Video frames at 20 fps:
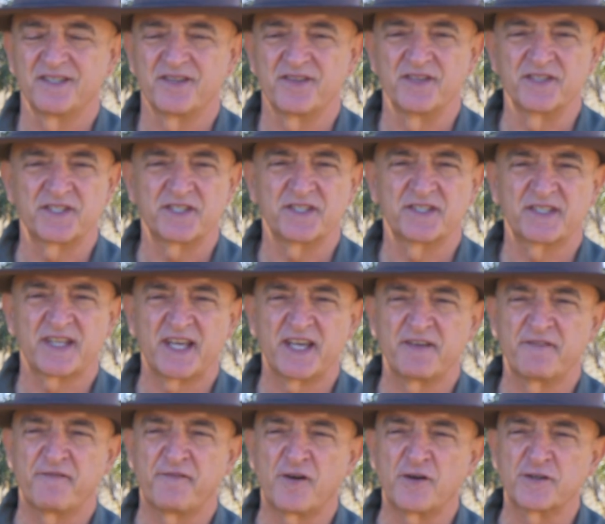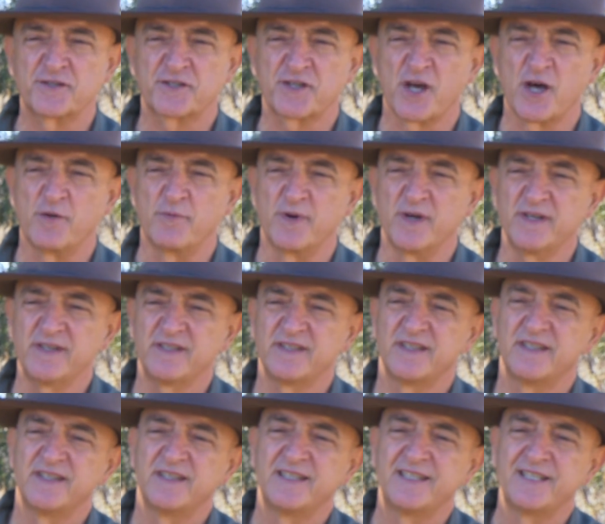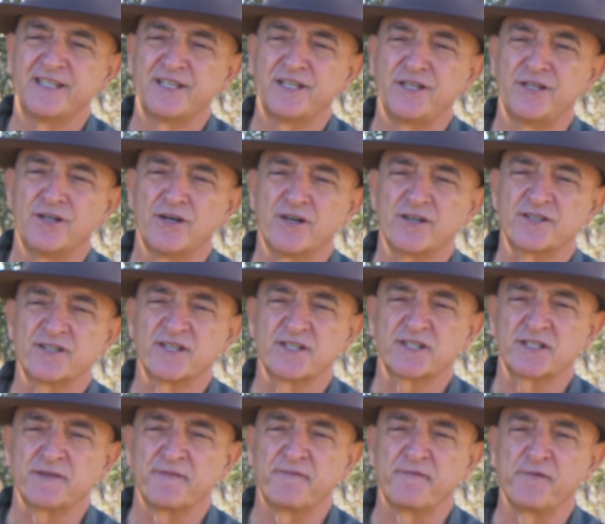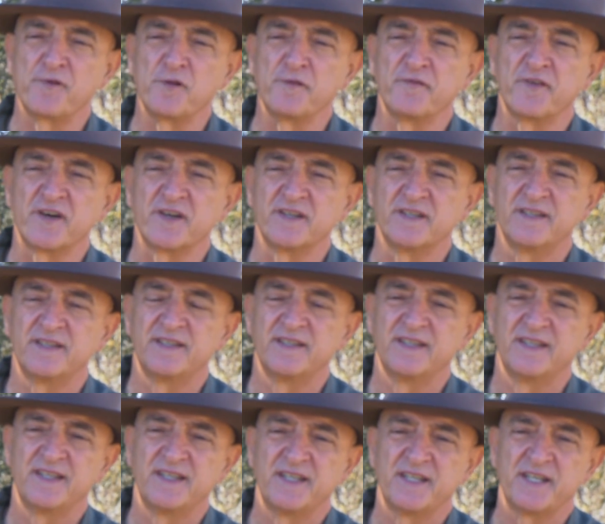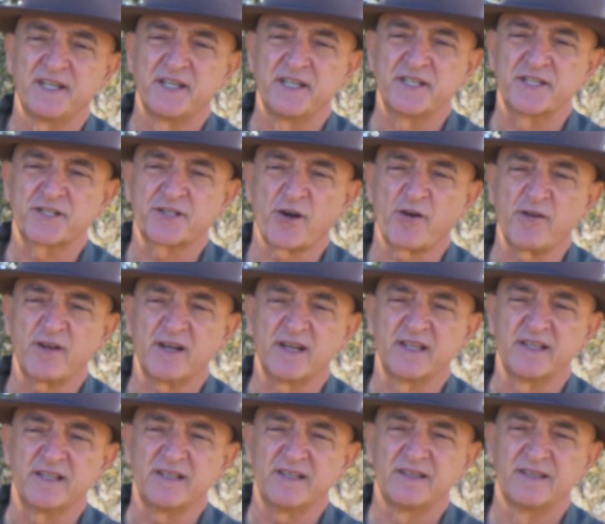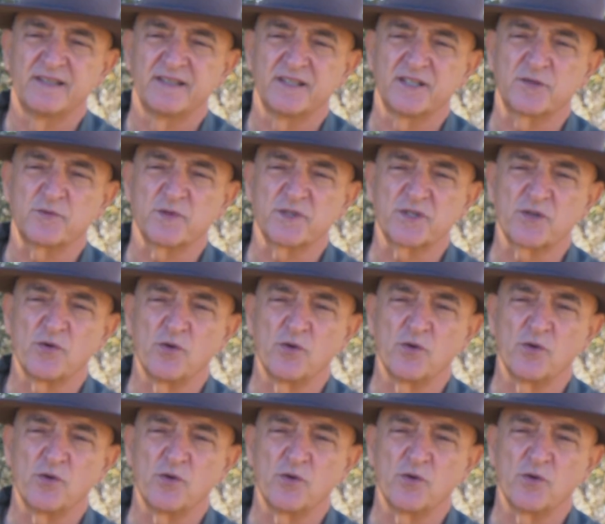This is a forest cobra, Naja subfulva. Historically, it was